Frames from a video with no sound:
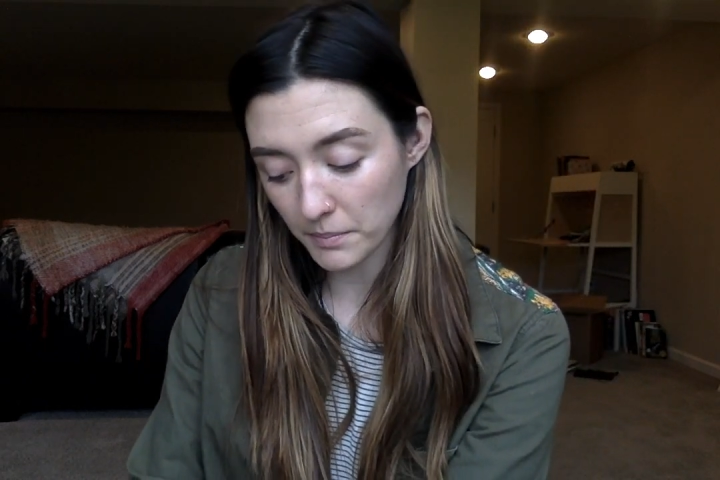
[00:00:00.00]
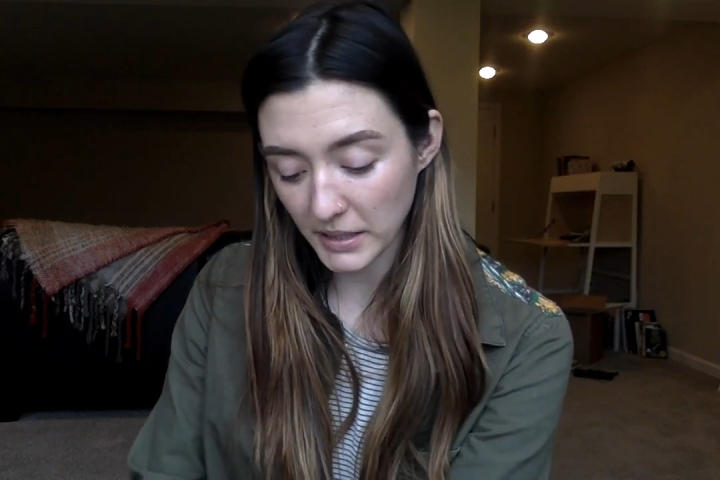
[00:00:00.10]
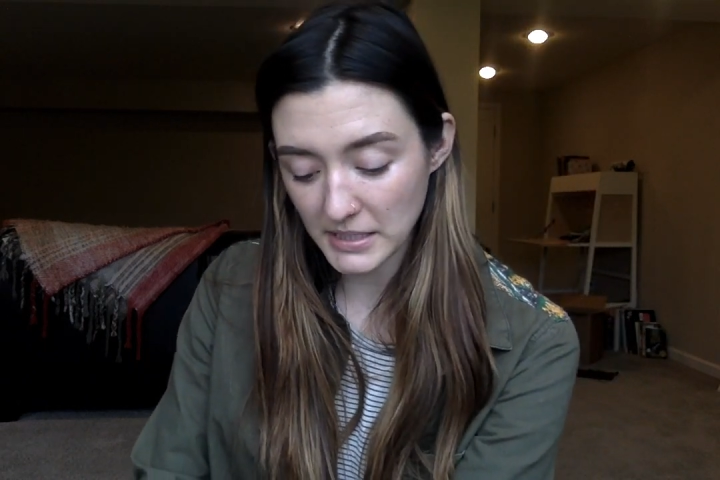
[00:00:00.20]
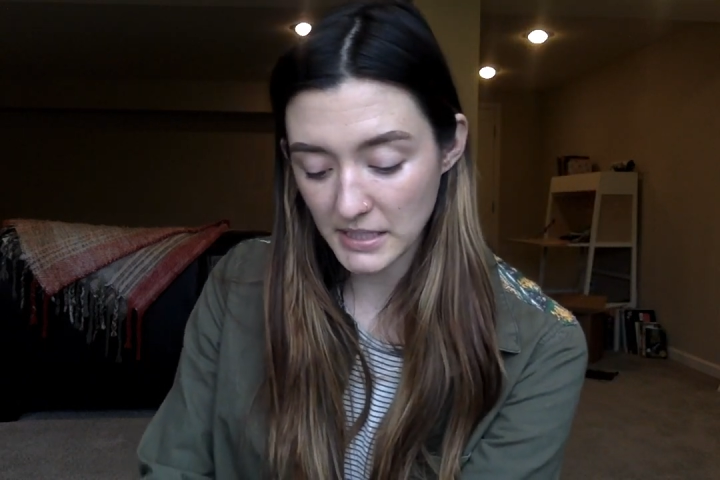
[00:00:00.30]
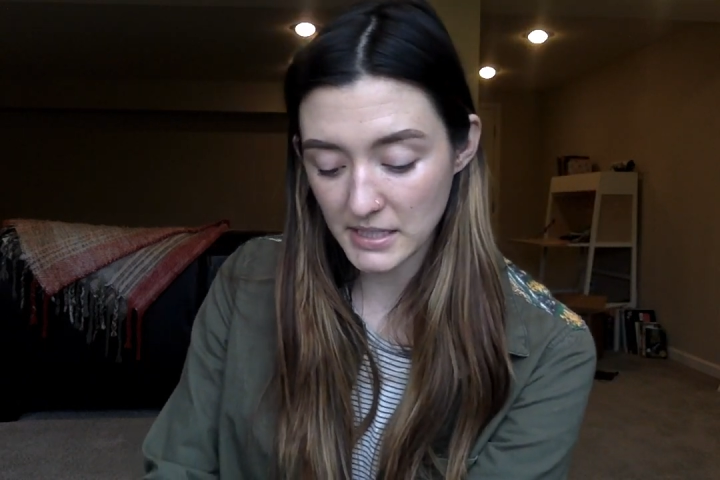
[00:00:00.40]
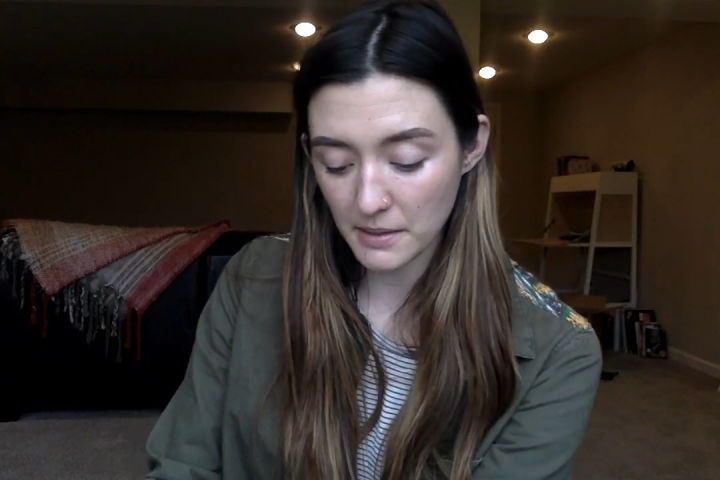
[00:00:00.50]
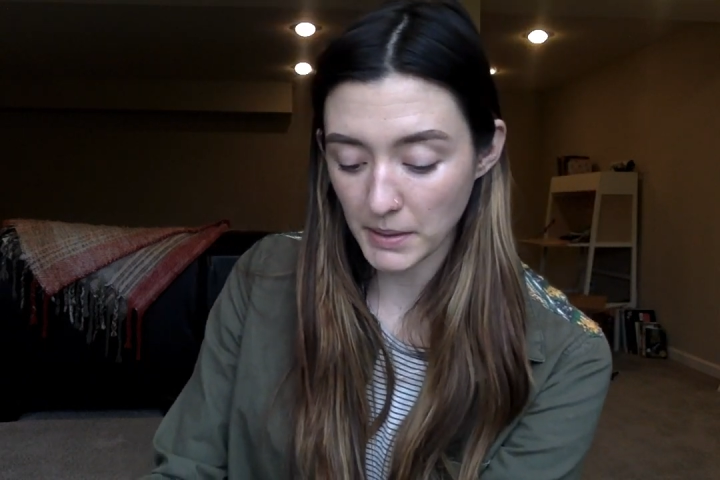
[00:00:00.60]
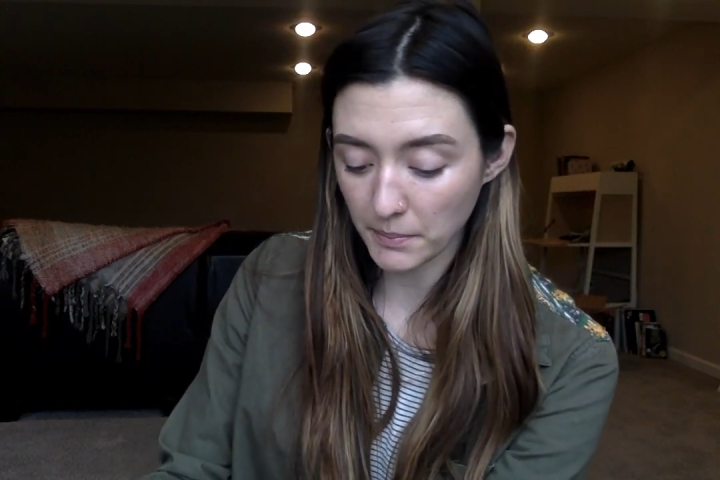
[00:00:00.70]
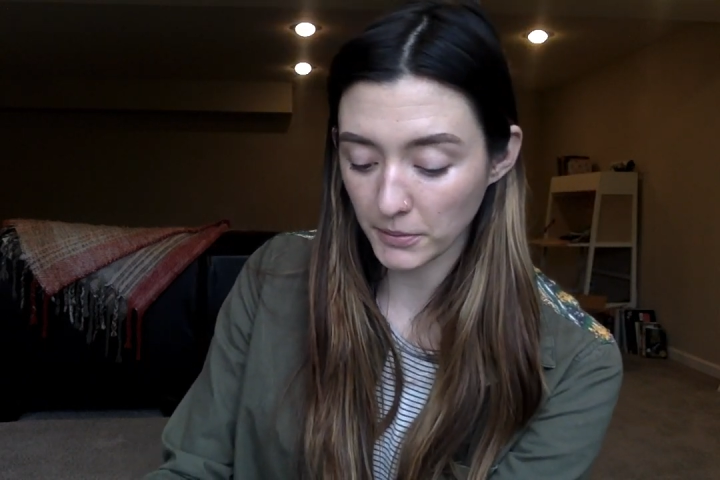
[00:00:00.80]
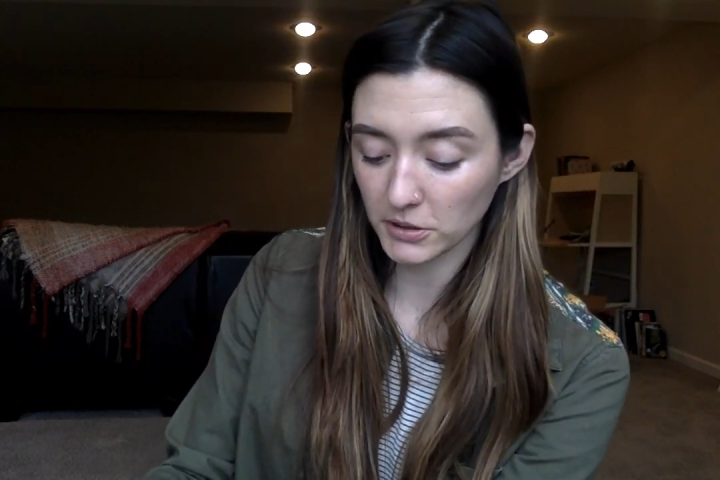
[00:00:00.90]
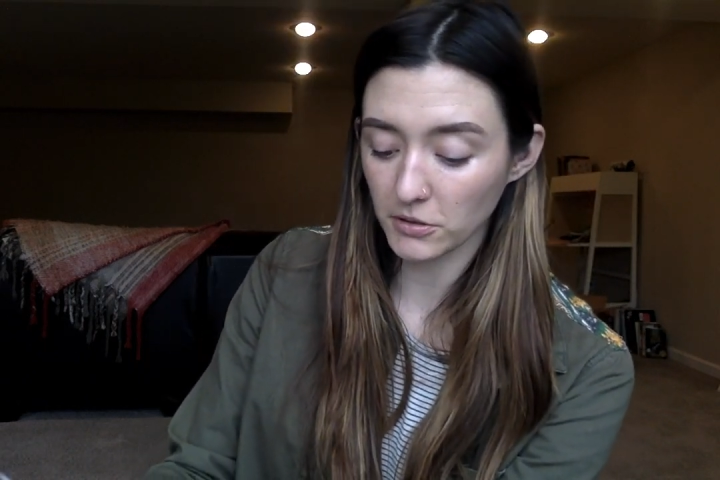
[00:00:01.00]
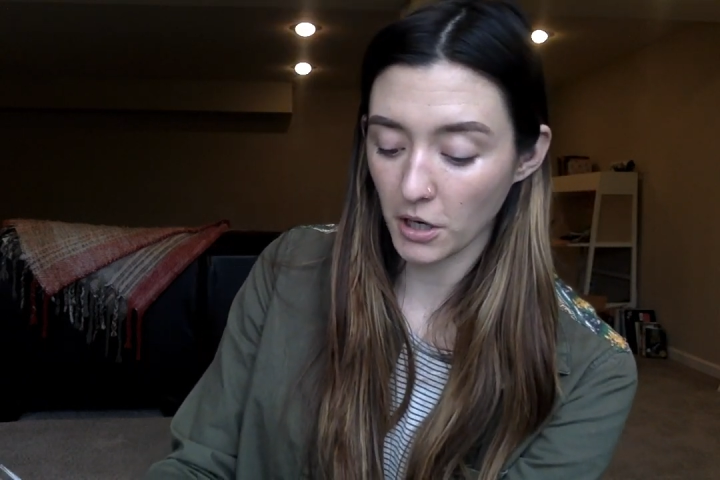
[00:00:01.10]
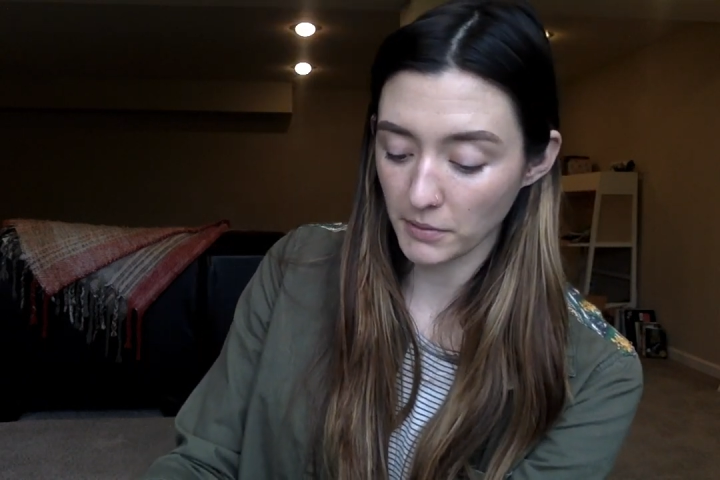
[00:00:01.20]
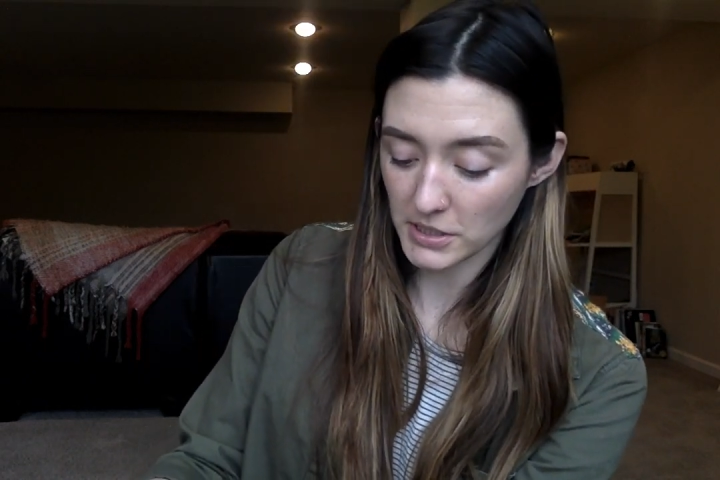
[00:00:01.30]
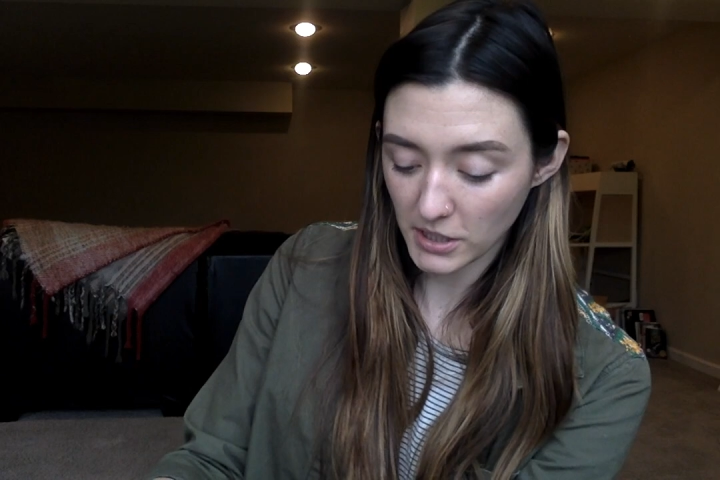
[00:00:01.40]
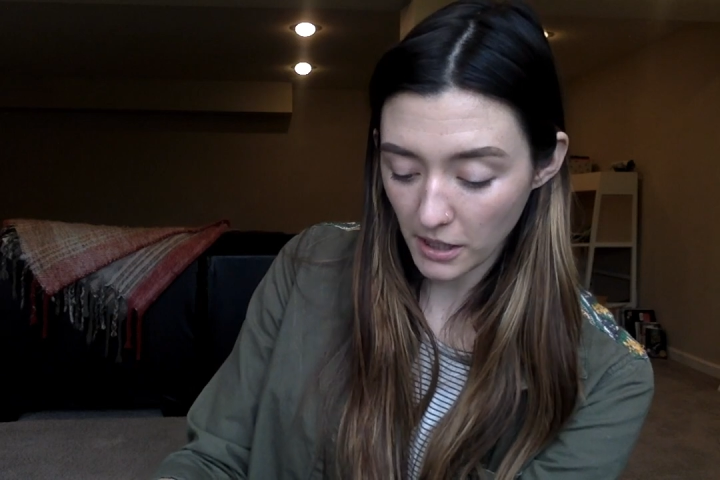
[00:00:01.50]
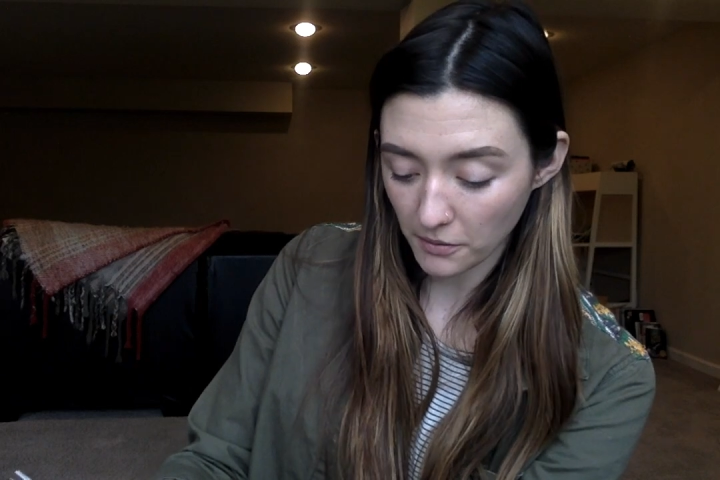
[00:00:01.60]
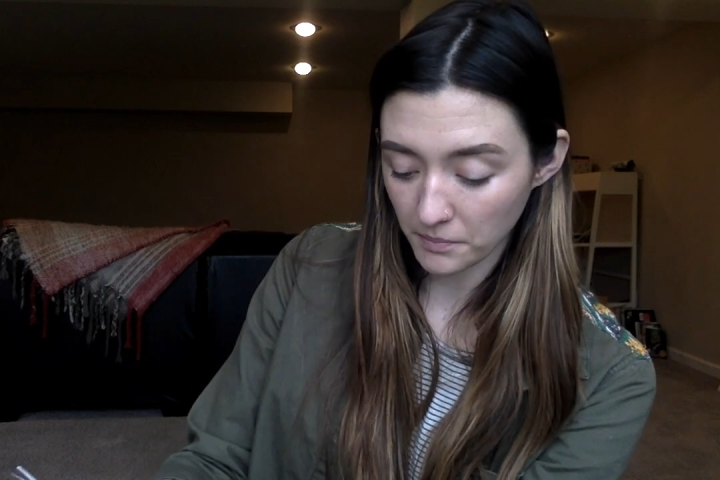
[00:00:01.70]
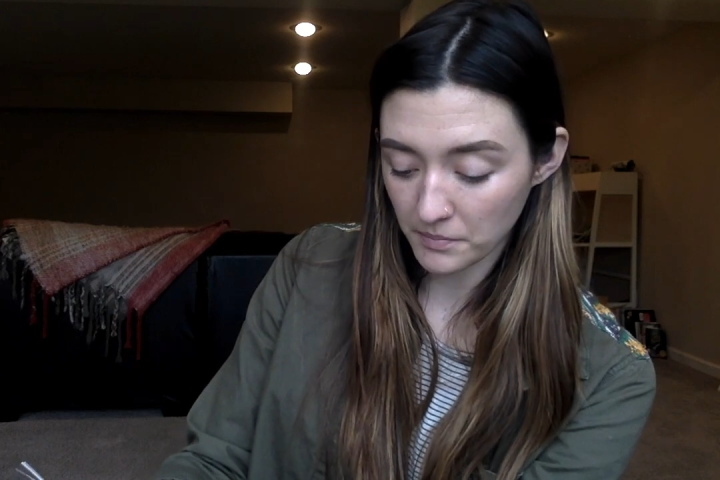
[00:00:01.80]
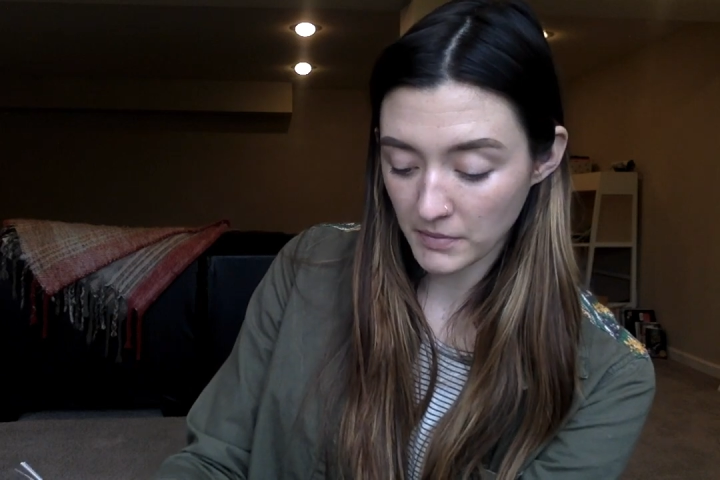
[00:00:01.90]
places that people don't always go.